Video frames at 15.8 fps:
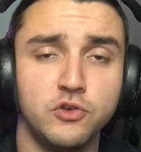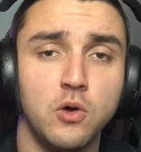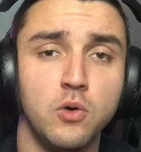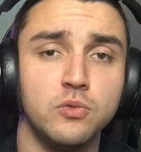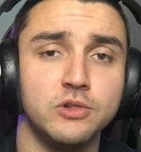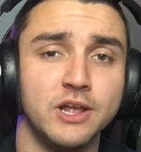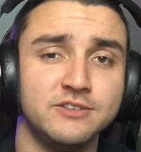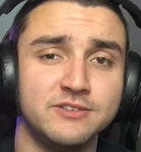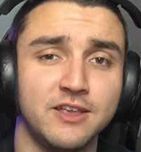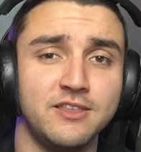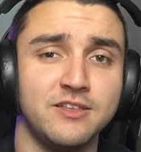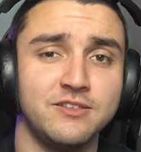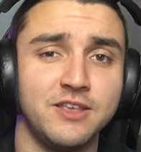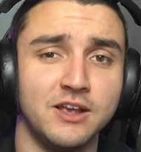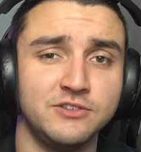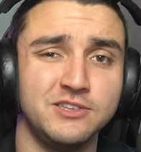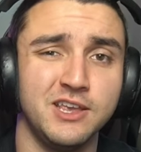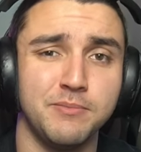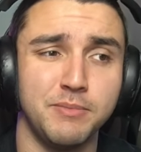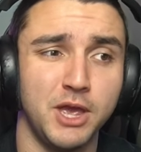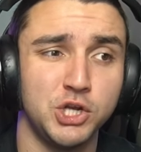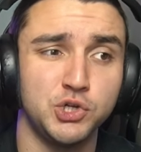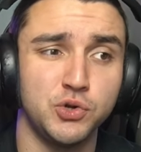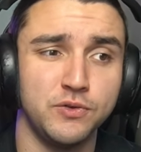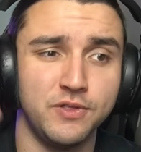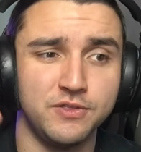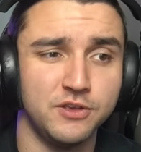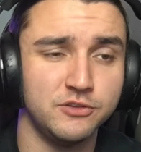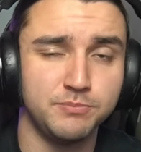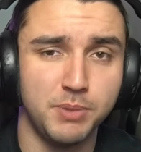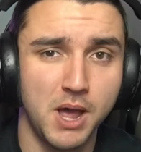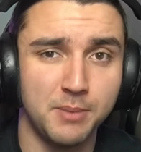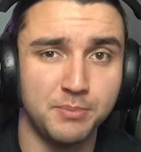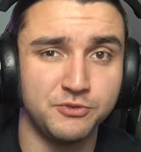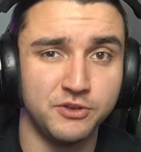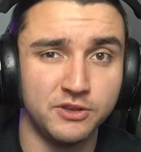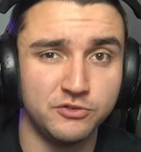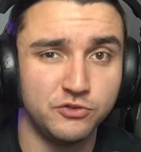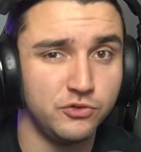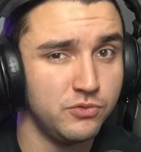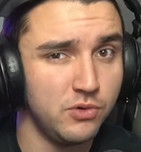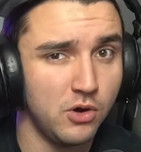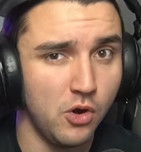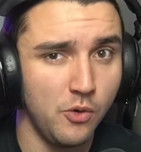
So let's get to testing and make sure that this pops into